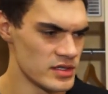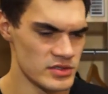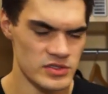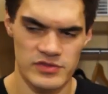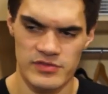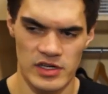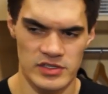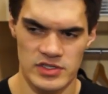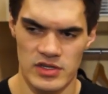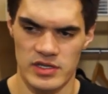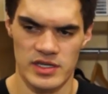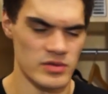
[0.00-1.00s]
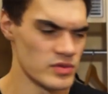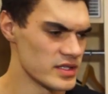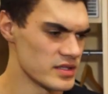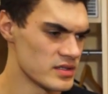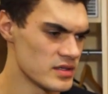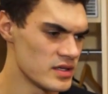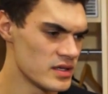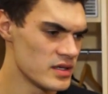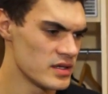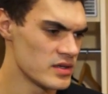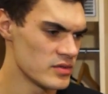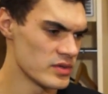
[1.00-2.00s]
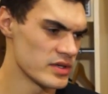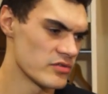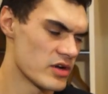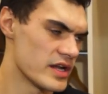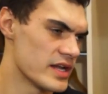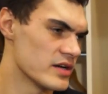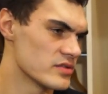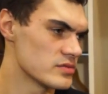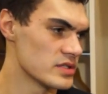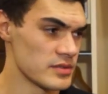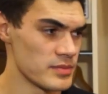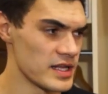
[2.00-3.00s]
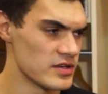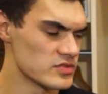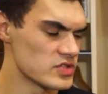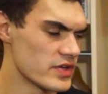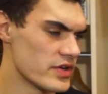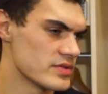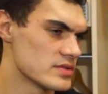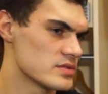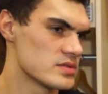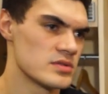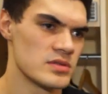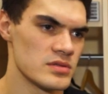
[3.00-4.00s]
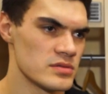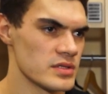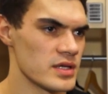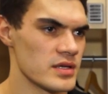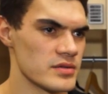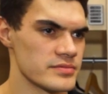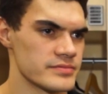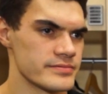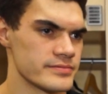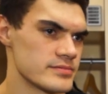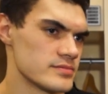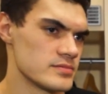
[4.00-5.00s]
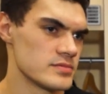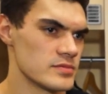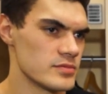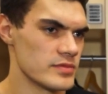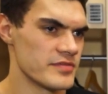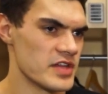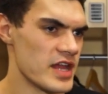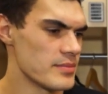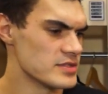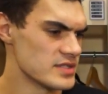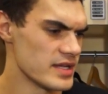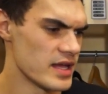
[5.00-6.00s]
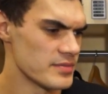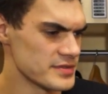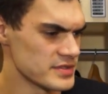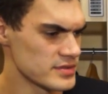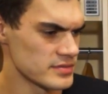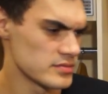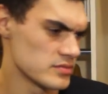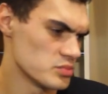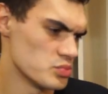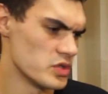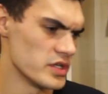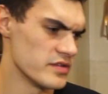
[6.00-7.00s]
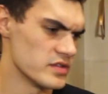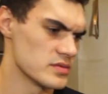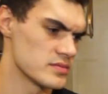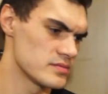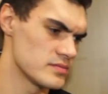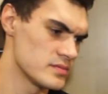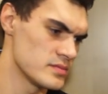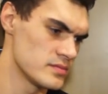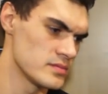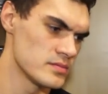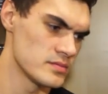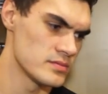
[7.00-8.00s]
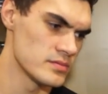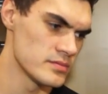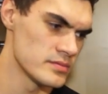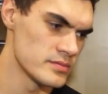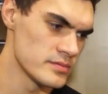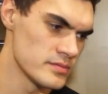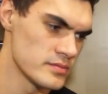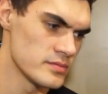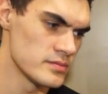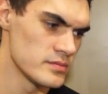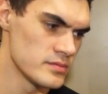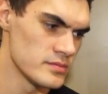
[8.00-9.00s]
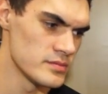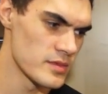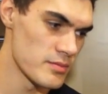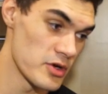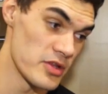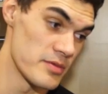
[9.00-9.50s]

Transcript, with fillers: Too focused on winning right now in the playoffs. So yeah, if it happens, it happens. Whatever. Biggest thing you miss from home? Bro,